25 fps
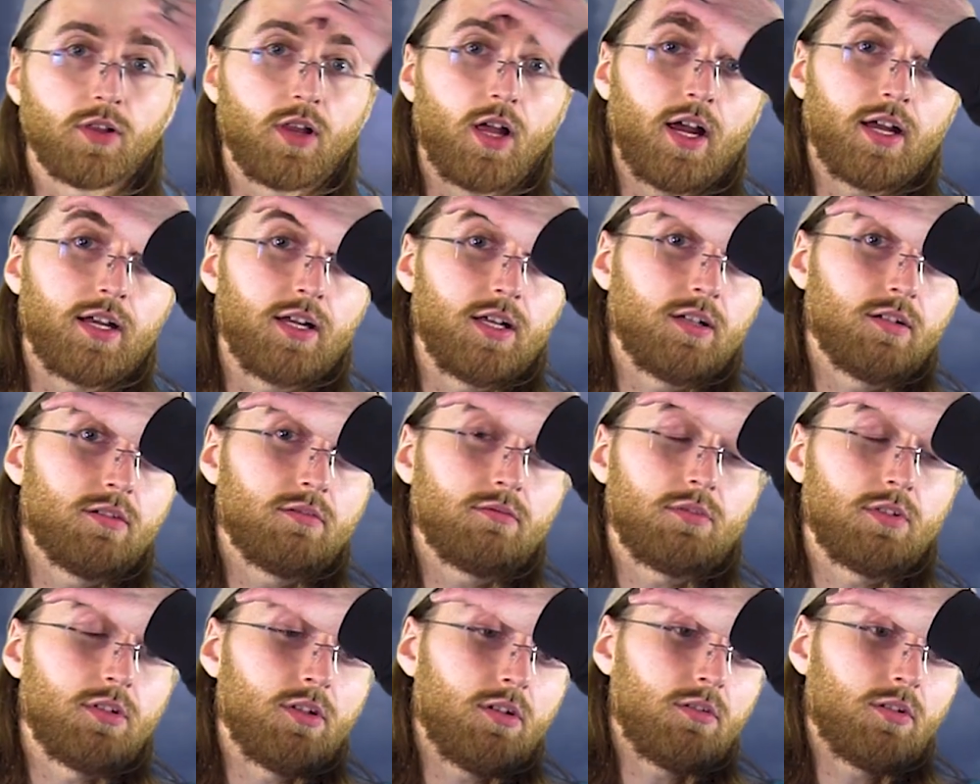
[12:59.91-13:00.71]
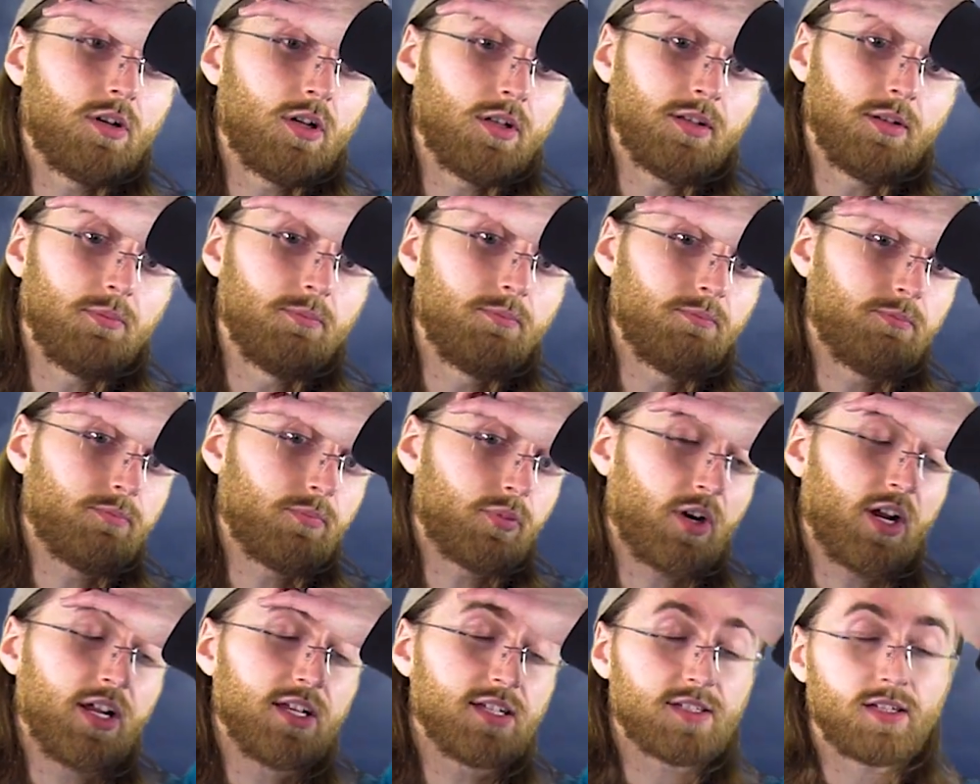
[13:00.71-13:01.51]
lining. On the
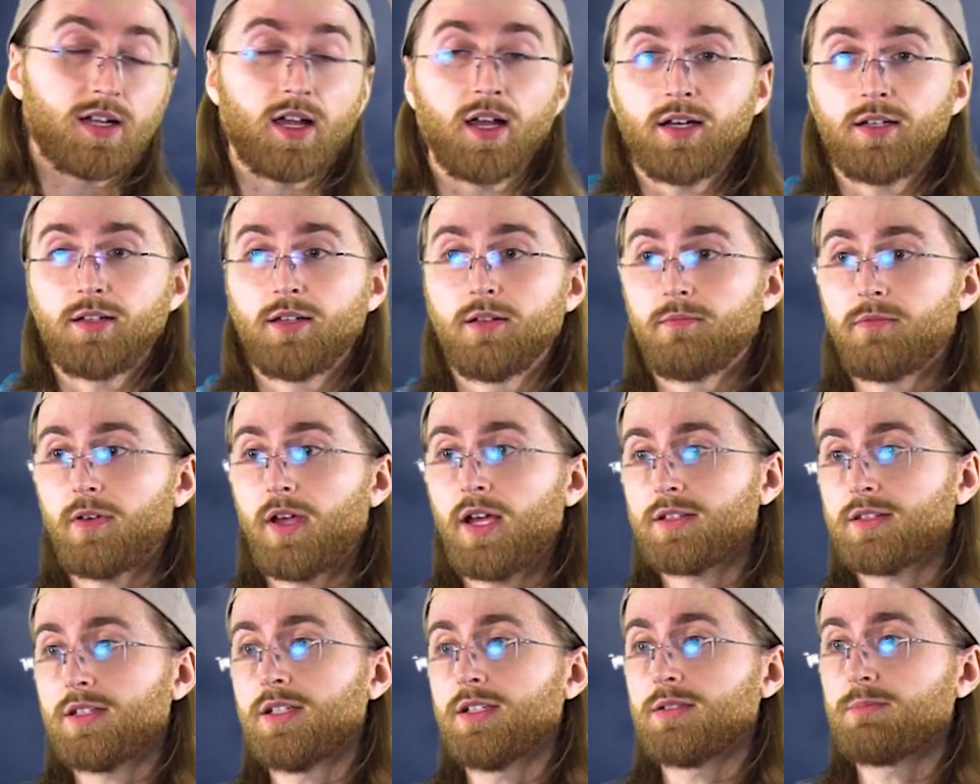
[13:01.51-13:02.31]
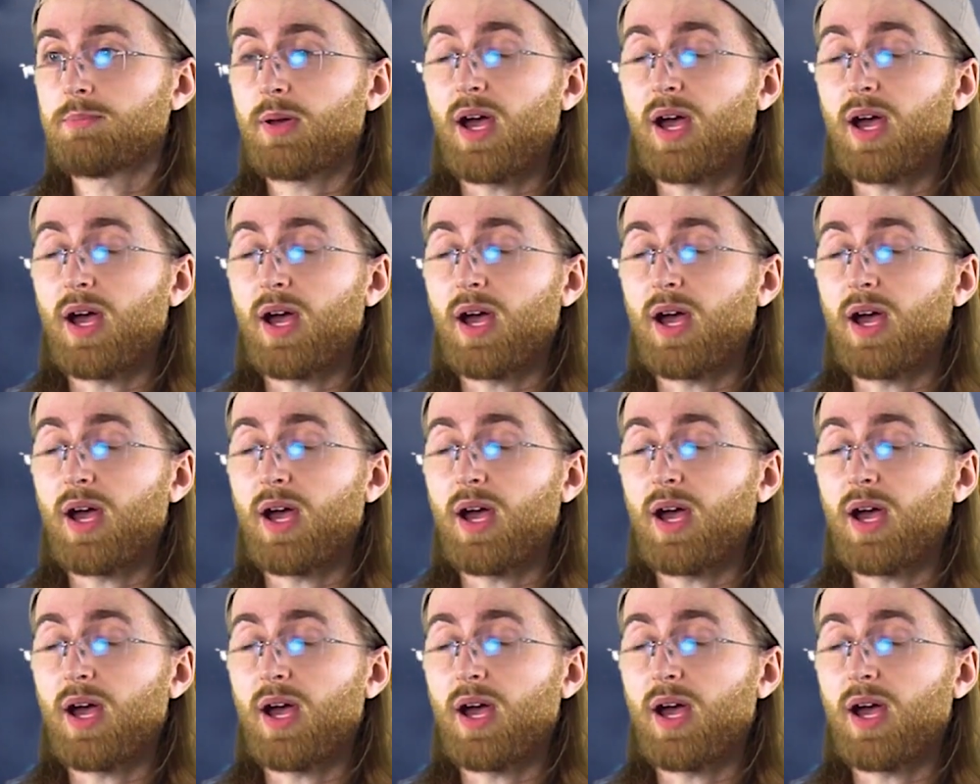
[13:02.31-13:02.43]
bright side, the fact that